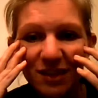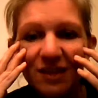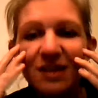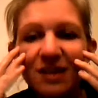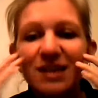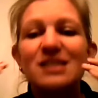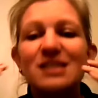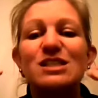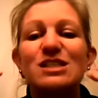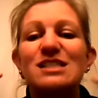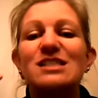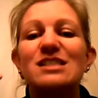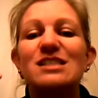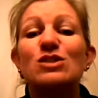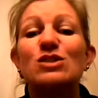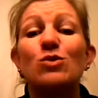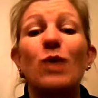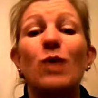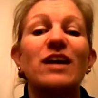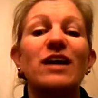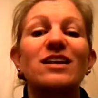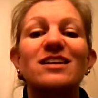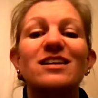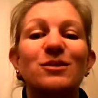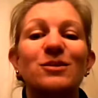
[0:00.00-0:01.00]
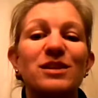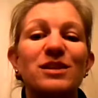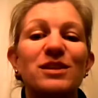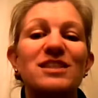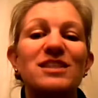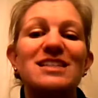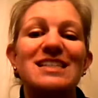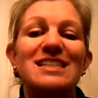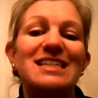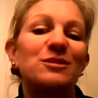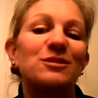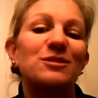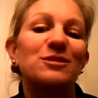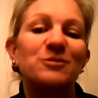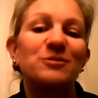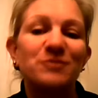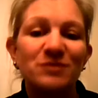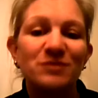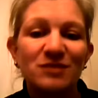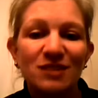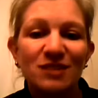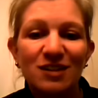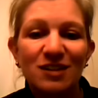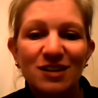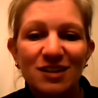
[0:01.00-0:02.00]
Dweck, what's a D?
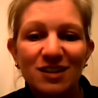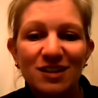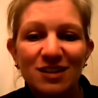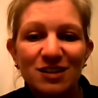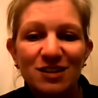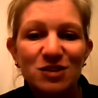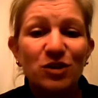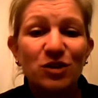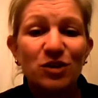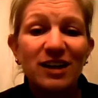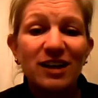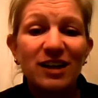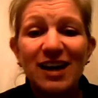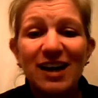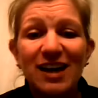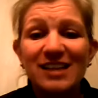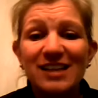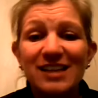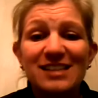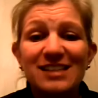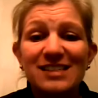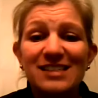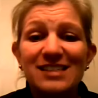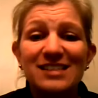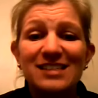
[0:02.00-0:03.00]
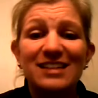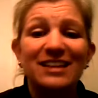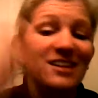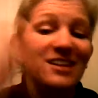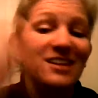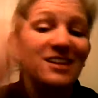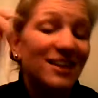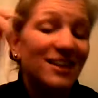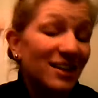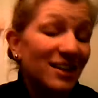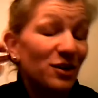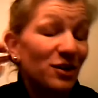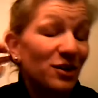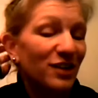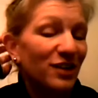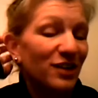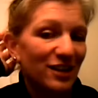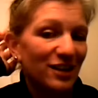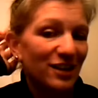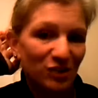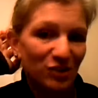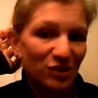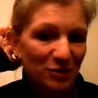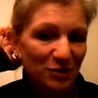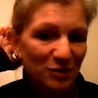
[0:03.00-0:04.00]
Sorry, I can see. Oh yeah,
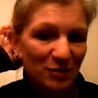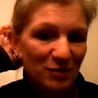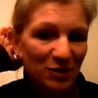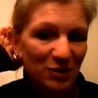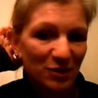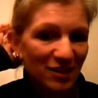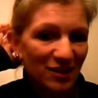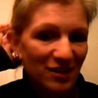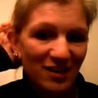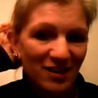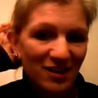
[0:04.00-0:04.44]
check her mouth.